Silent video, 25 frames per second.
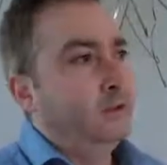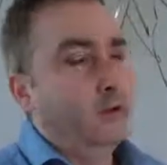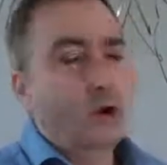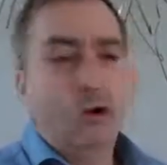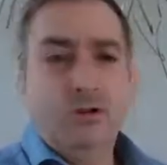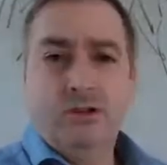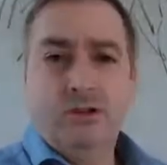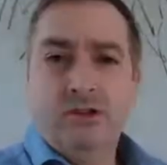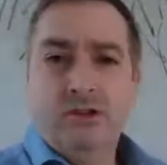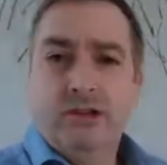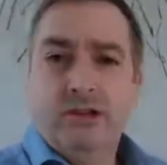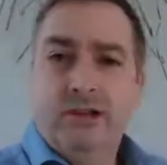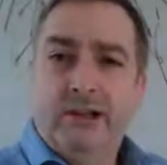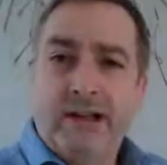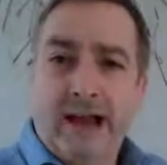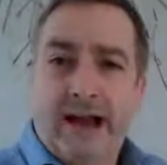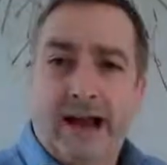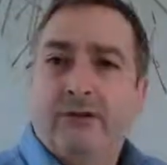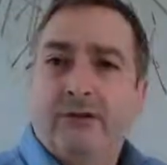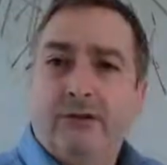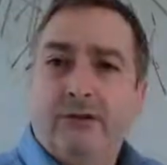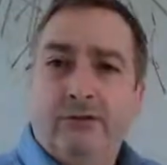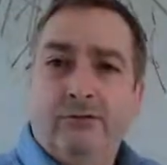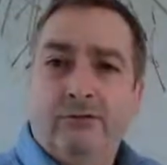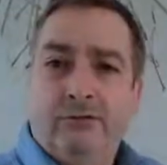Dr.
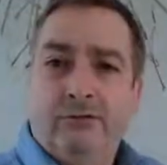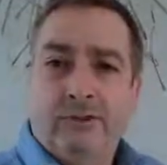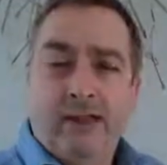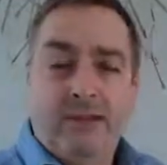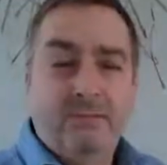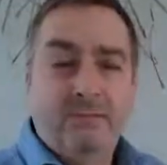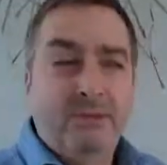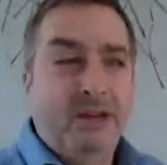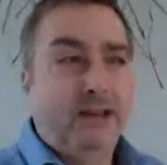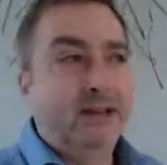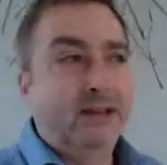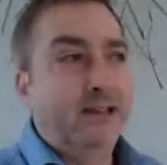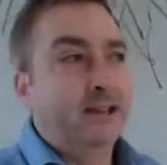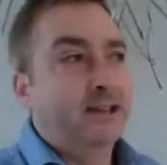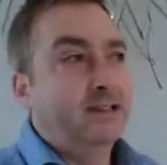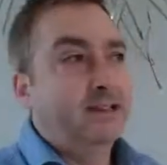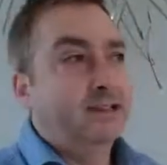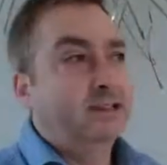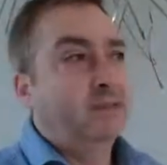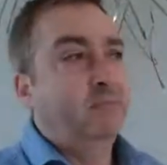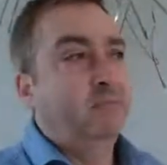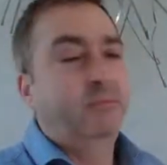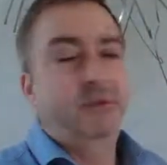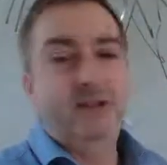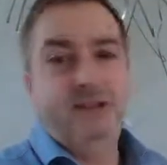Carol Fleming
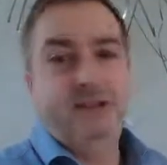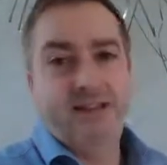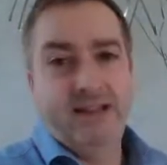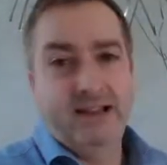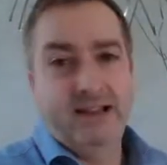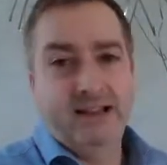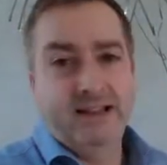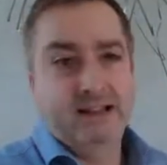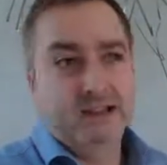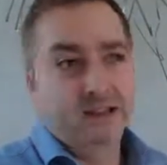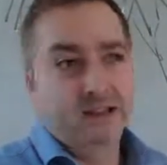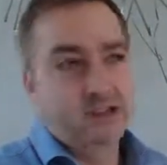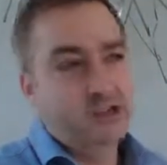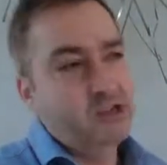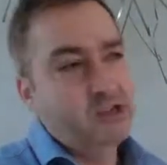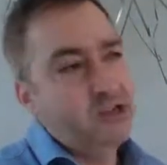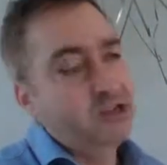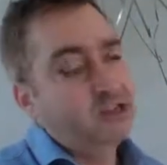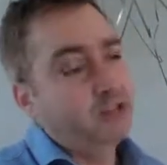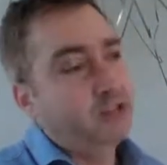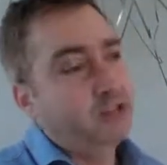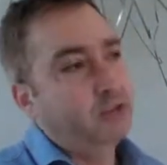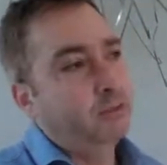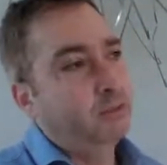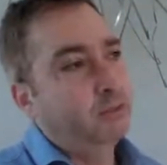is the presenter.
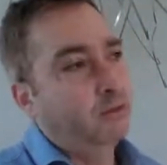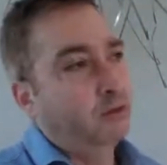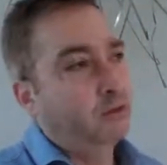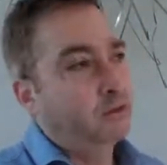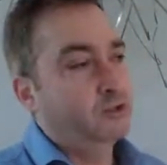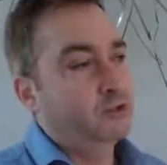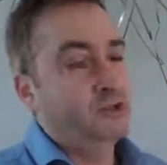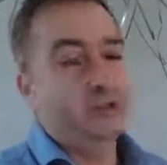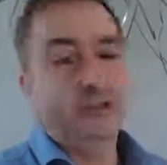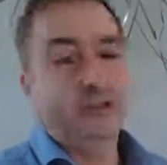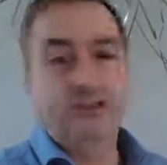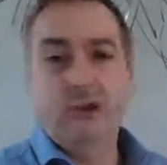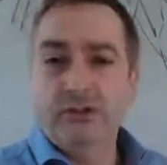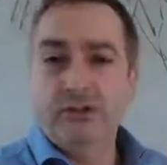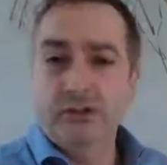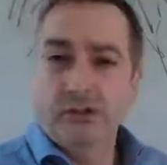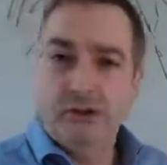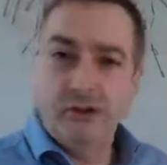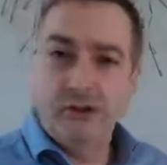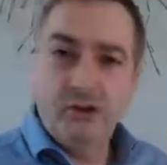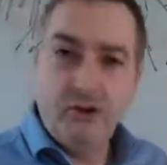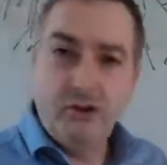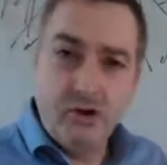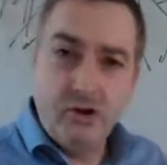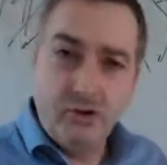She's come along, she's got
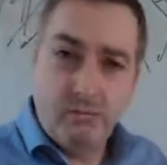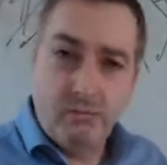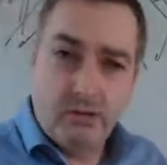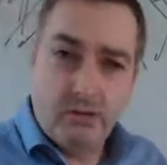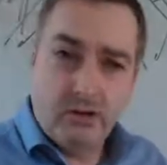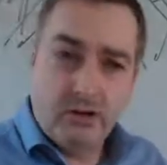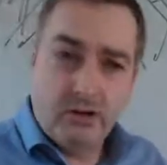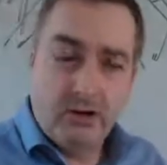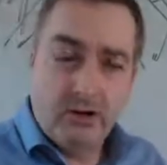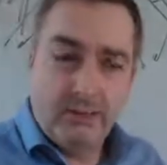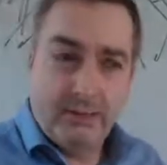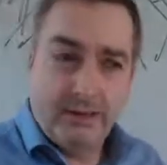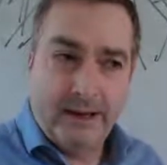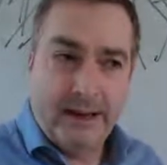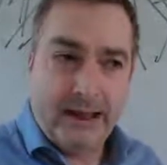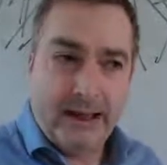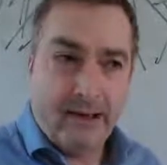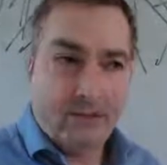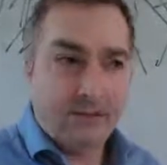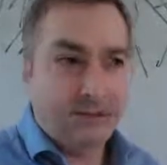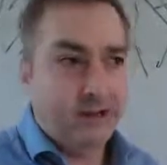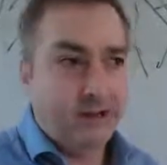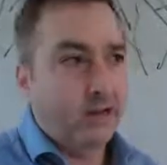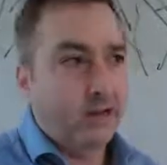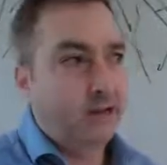a new book coming
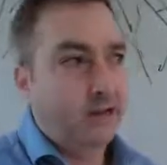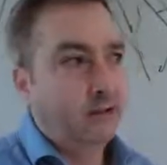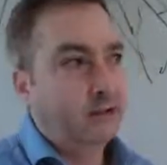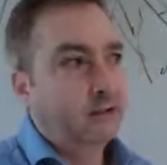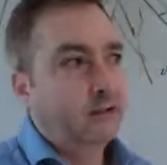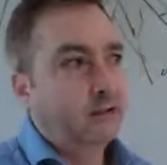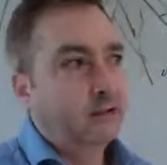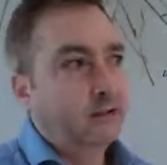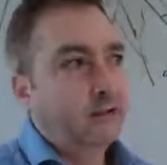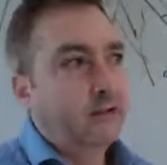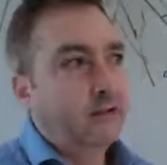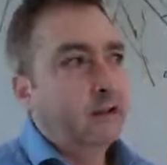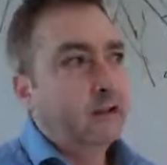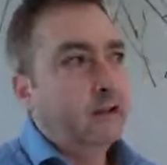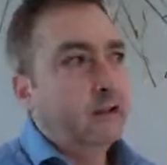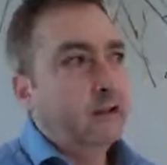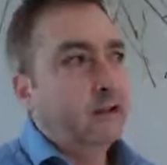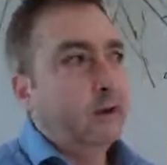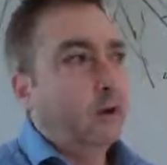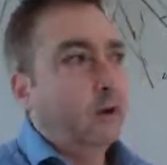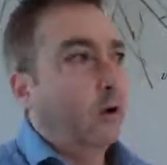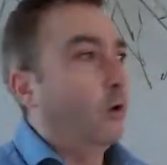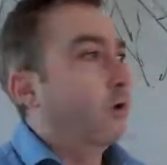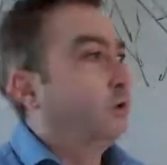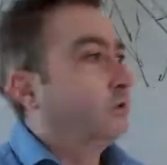out,
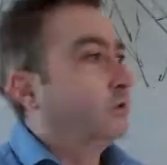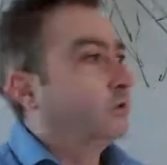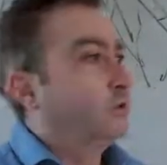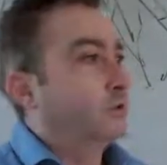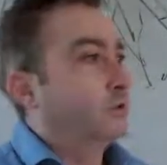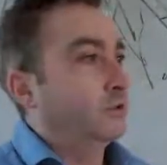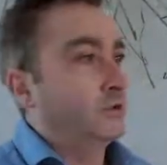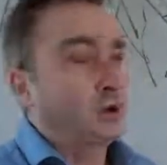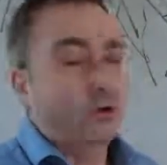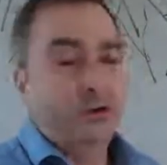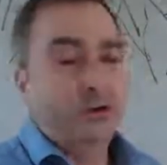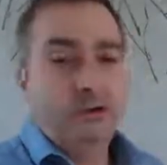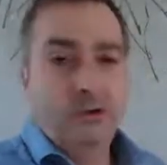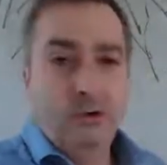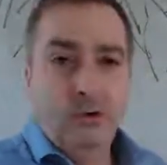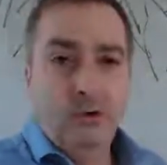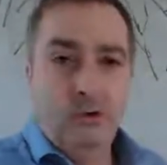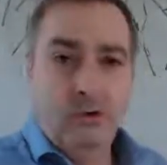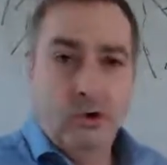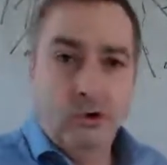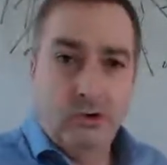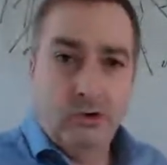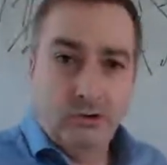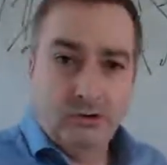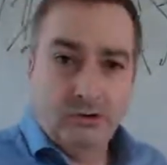or she's got a
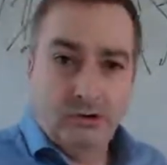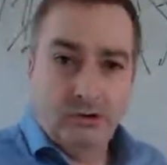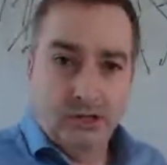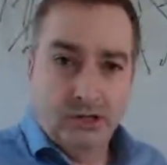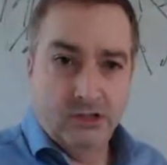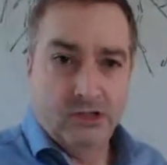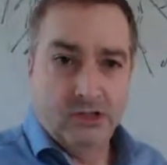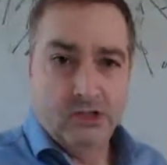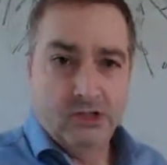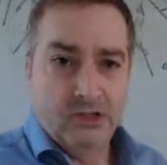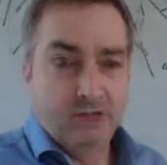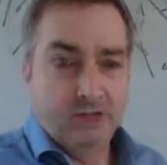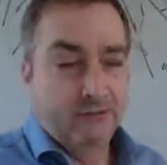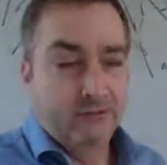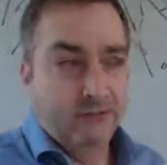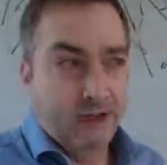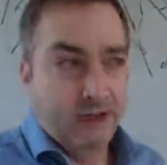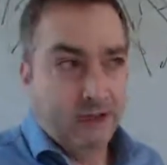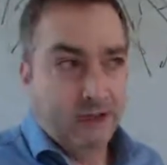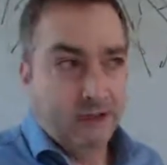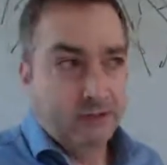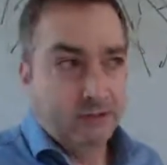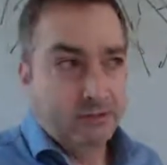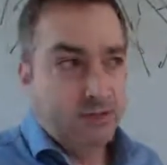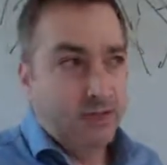new course that she's
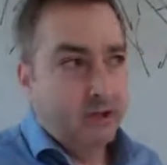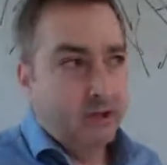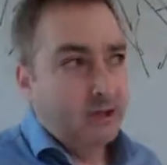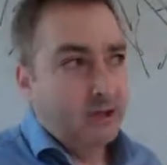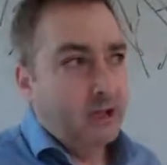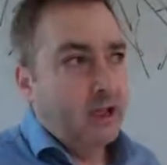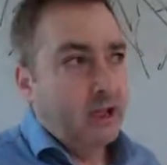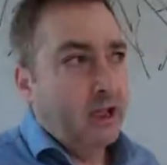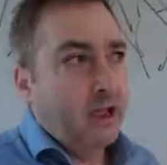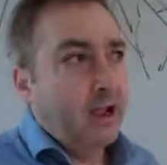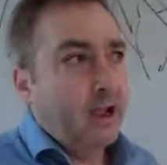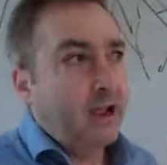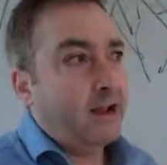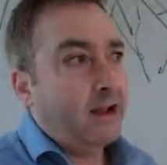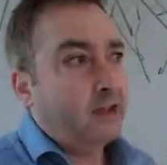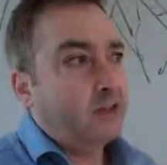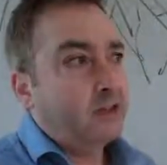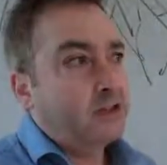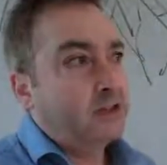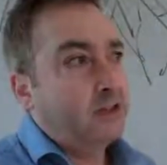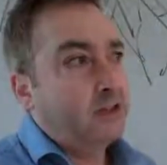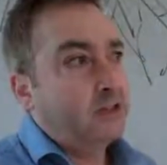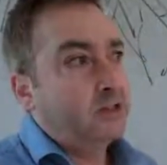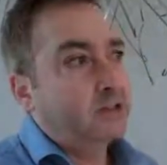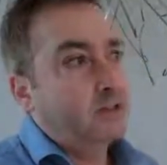developed,
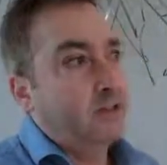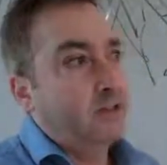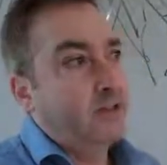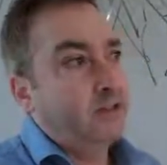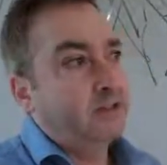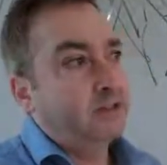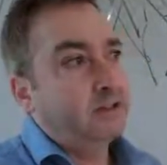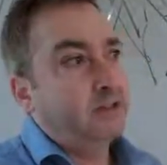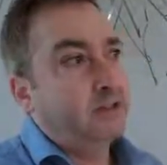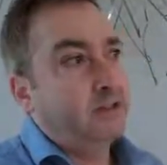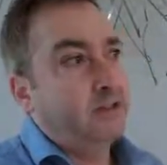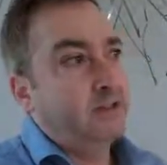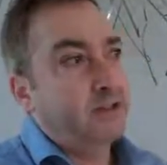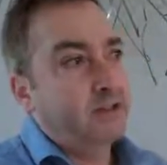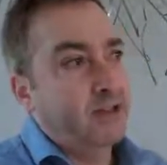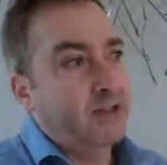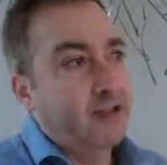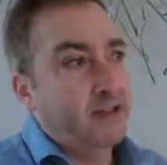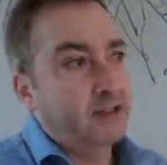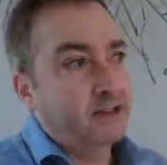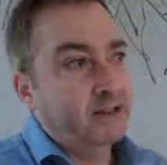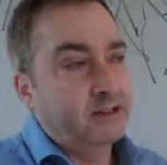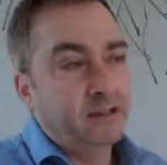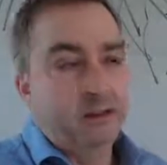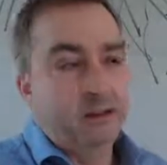and she's there to
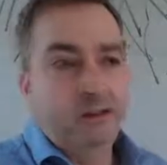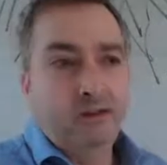present.